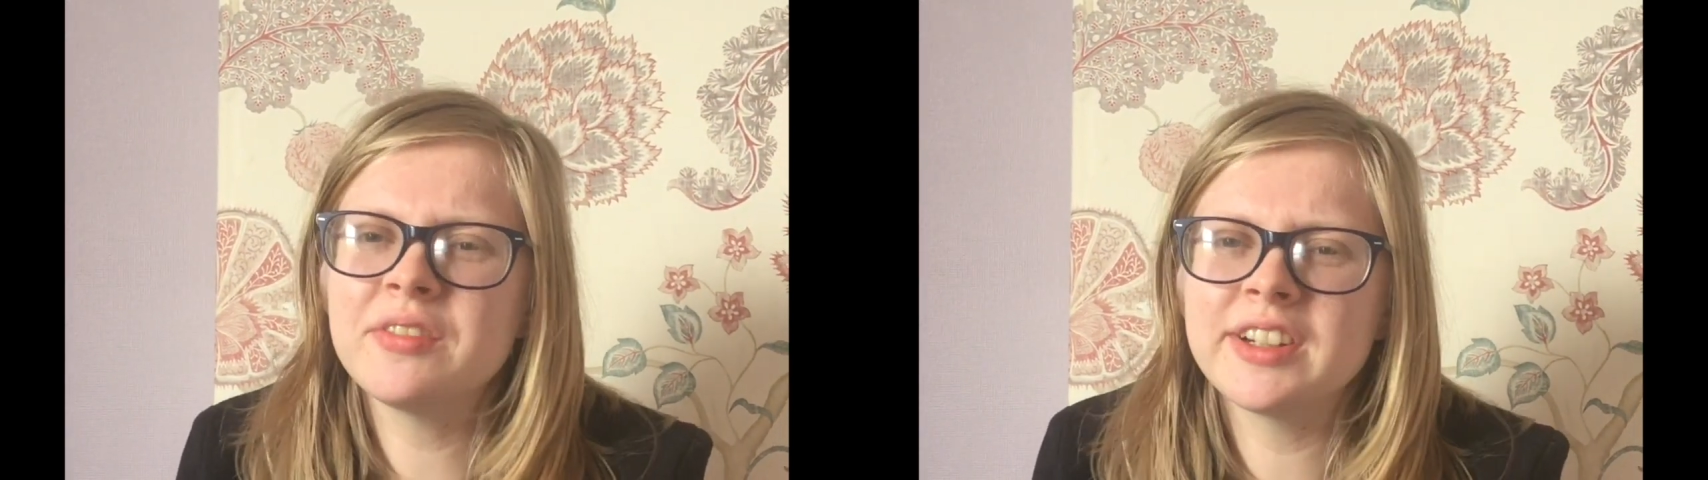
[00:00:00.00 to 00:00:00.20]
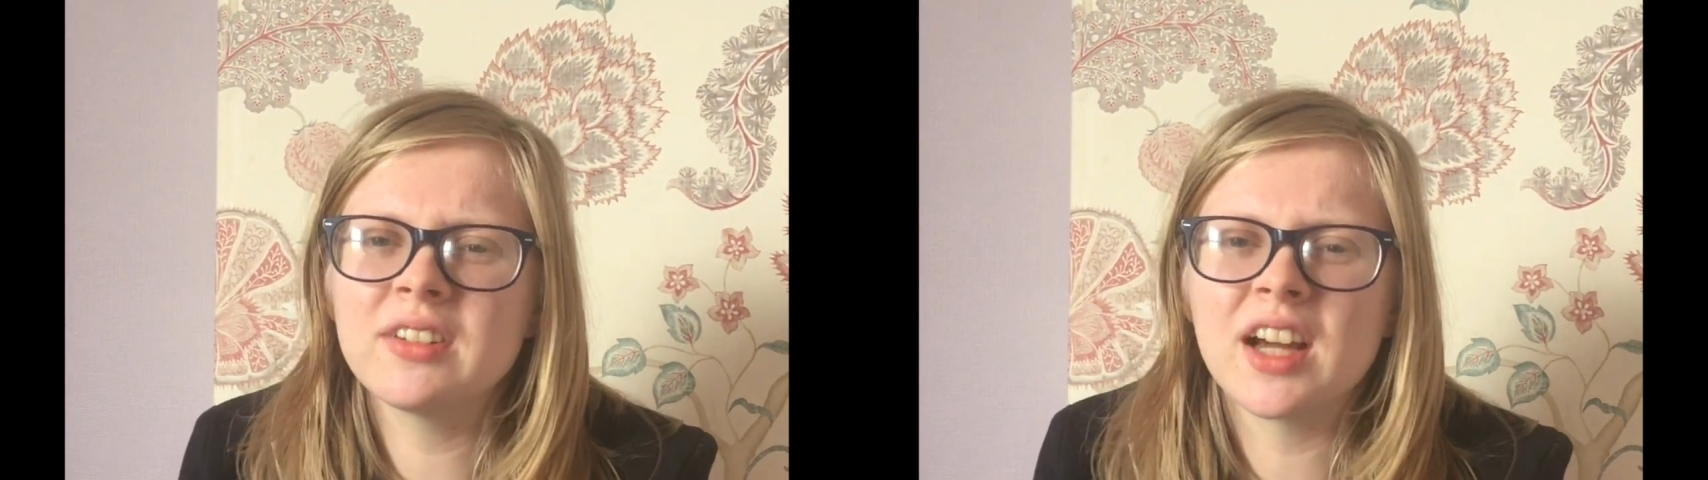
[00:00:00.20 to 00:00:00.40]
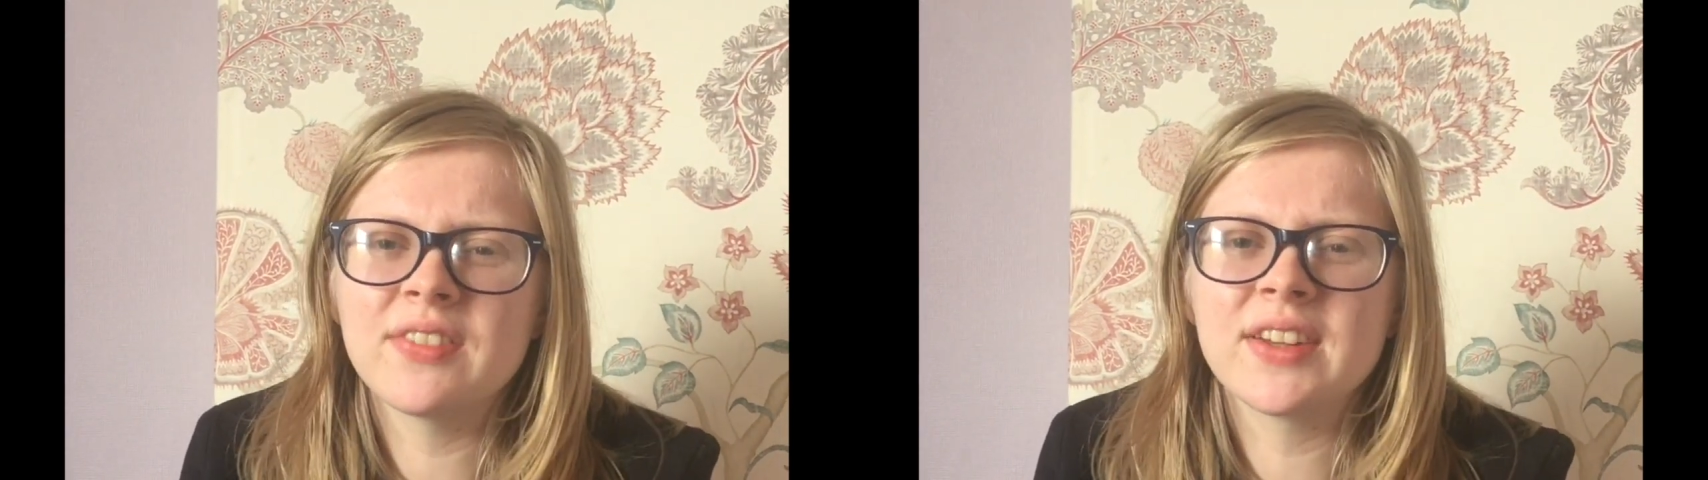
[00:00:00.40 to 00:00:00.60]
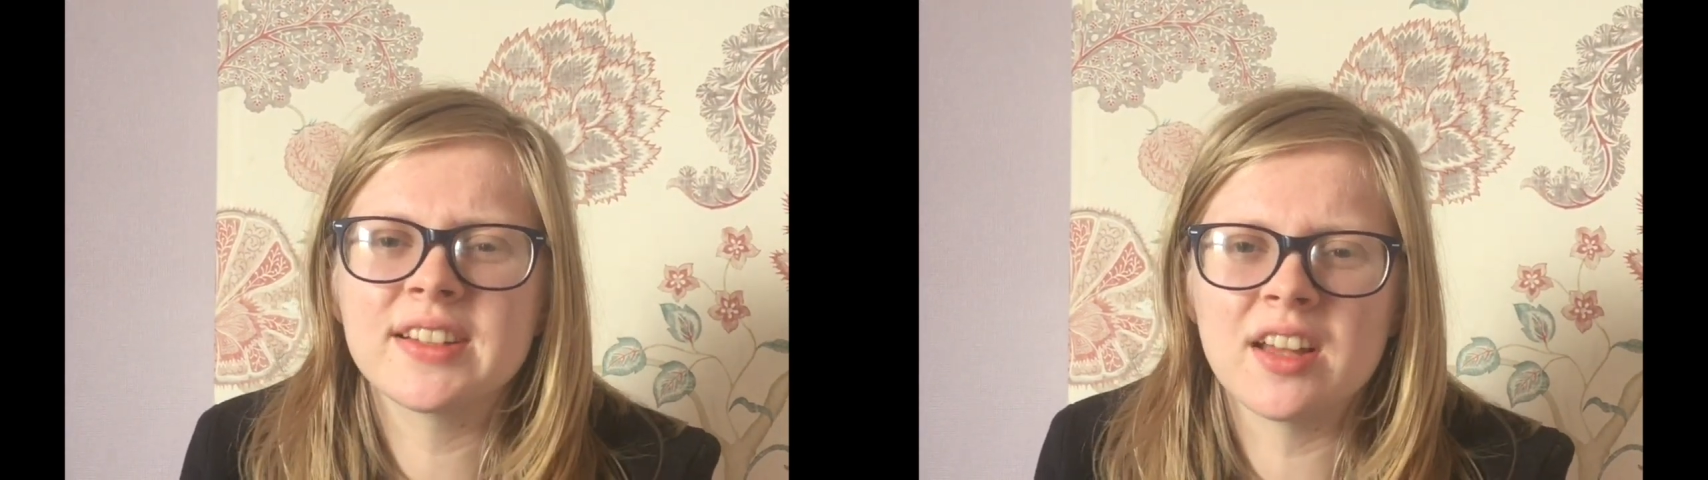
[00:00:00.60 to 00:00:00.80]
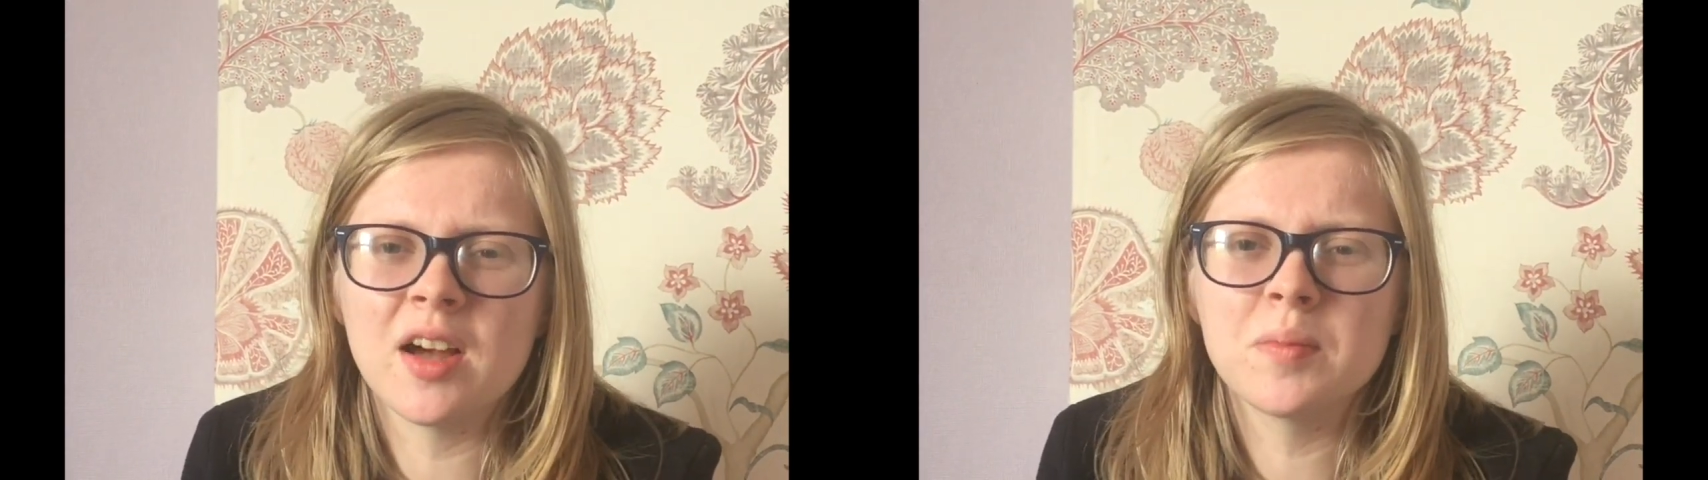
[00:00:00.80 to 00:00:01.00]
real life
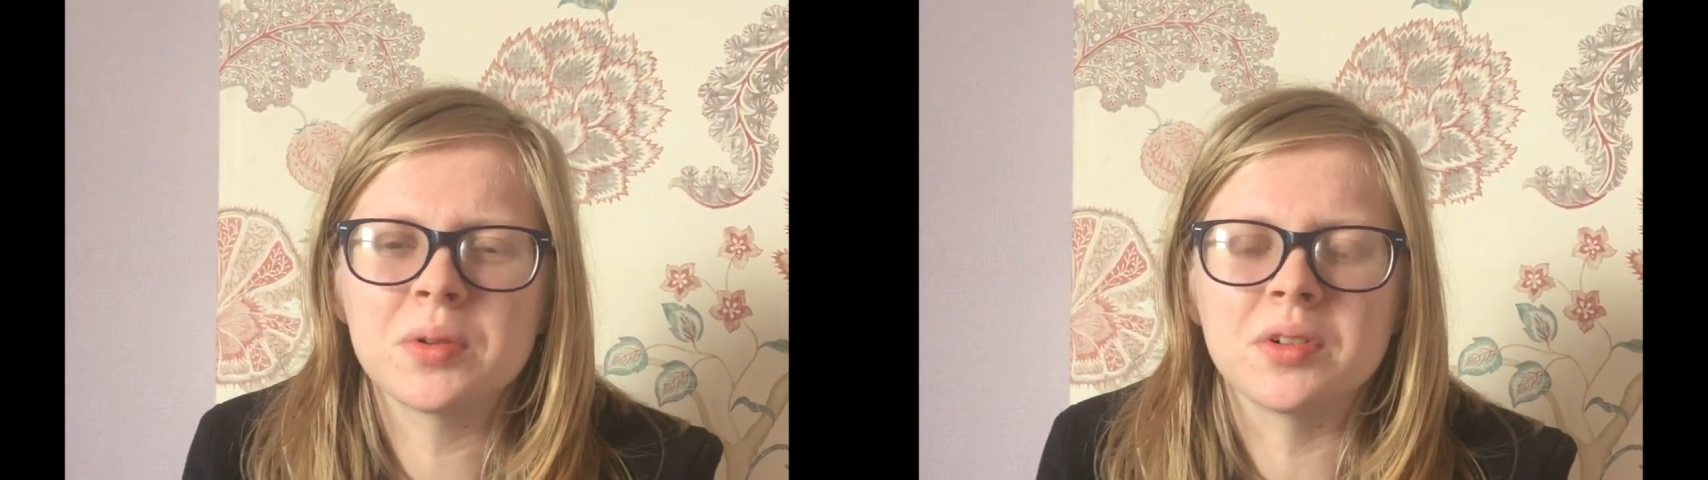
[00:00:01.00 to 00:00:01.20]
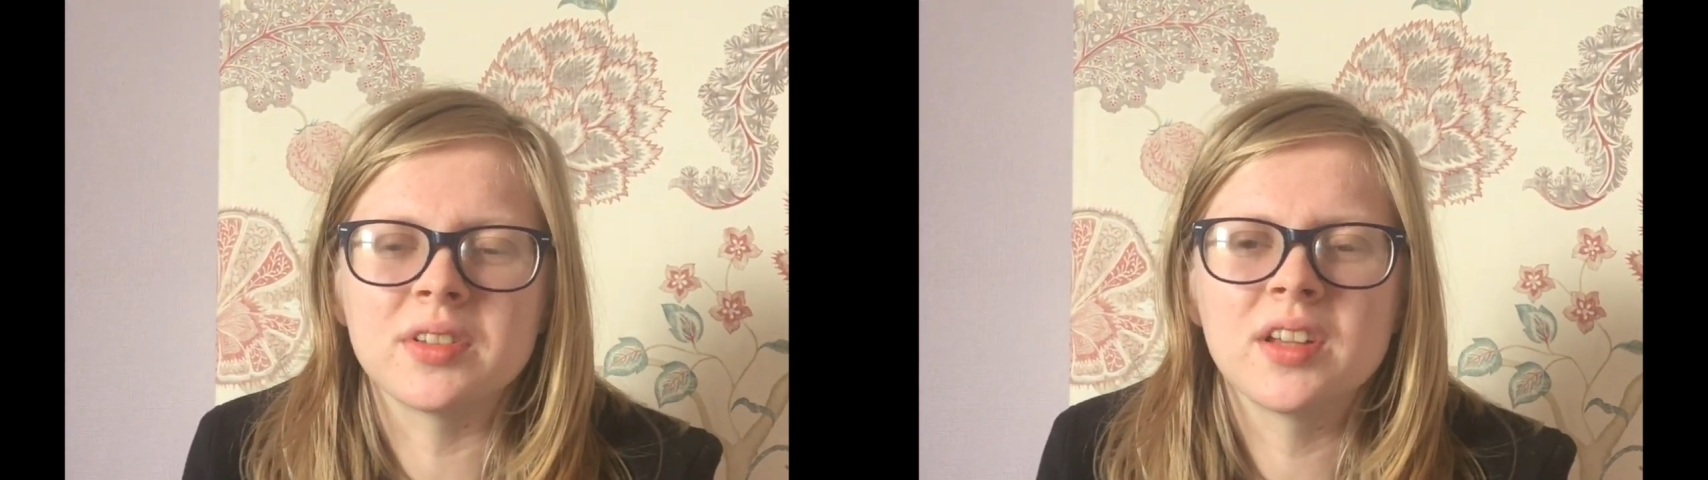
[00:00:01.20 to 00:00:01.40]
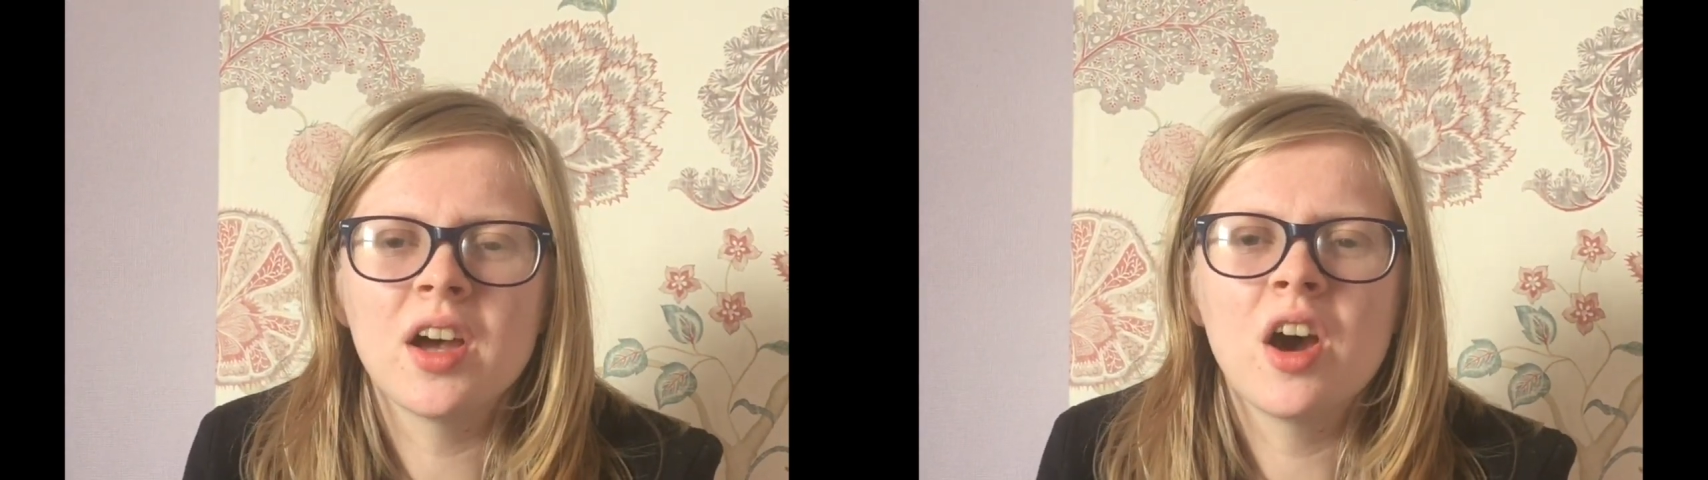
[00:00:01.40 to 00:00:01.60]
examples